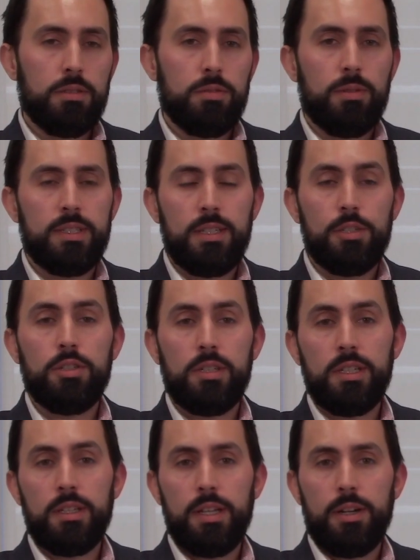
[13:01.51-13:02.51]
So
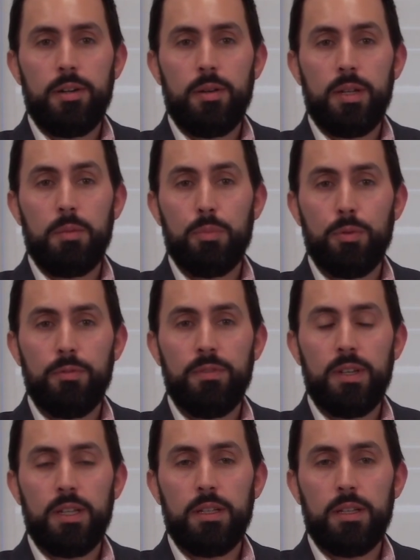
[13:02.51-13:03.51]
essentially they're
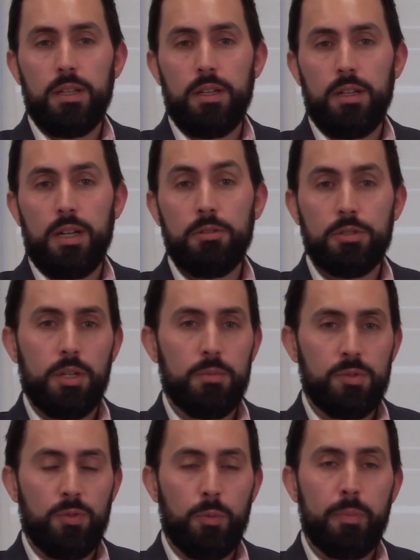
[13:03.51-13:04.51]
improving
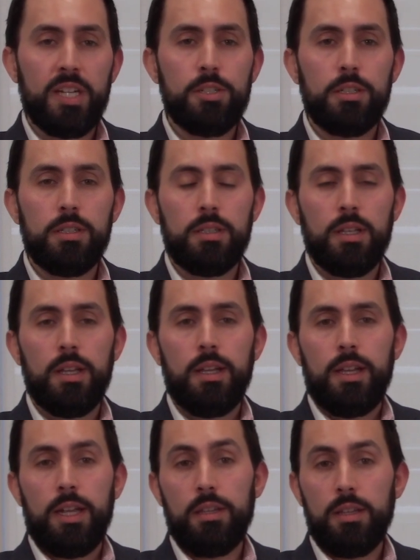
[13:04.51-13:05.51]
outcomes for patients,
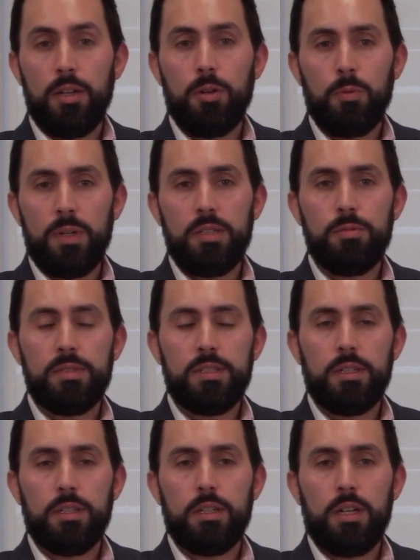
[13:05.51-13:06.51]
and they're
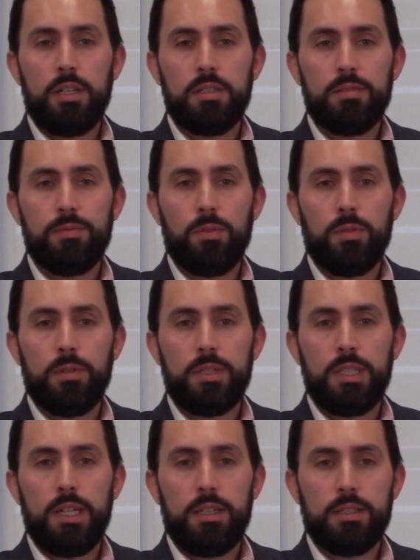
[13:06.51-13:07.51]
reducing costs for
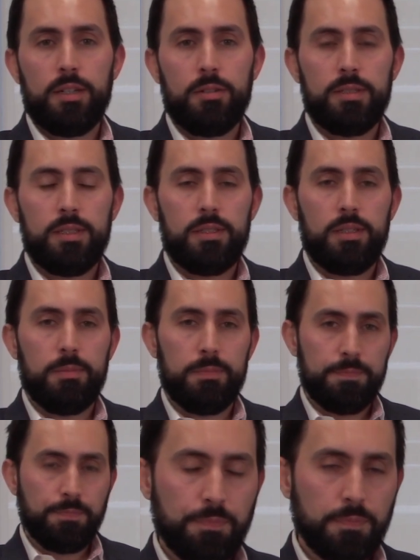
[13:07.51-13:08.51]
the healthcare system.
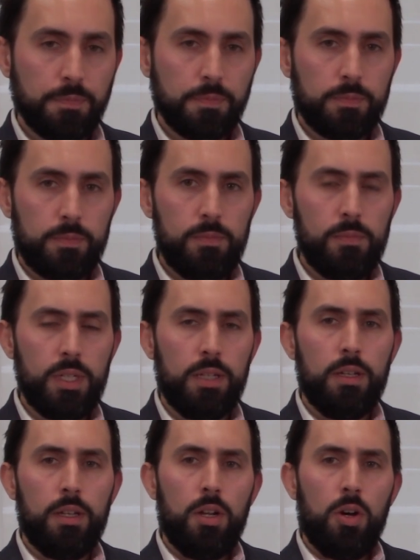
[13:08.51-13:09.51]

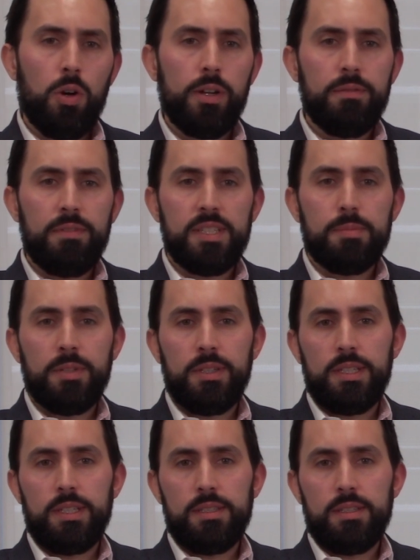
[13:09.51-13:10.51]
Our
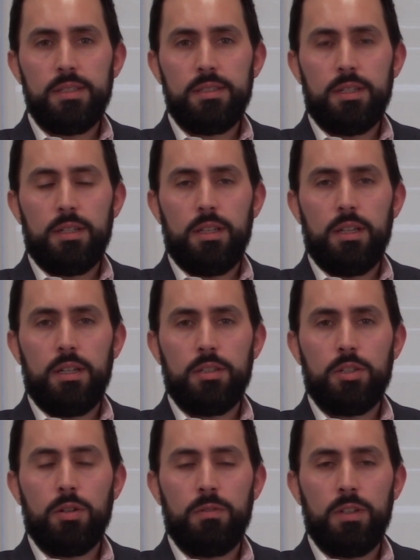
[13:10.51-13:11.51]
investment thesis
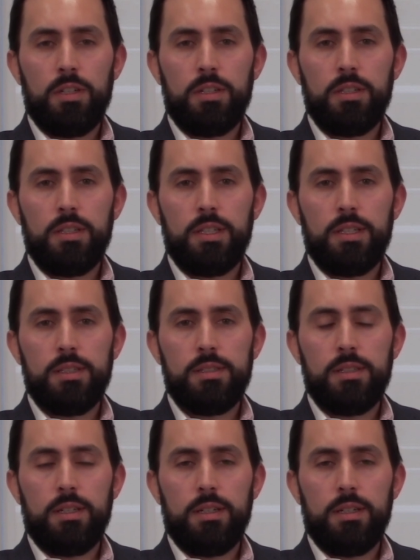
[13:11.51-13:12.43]
on Covalent is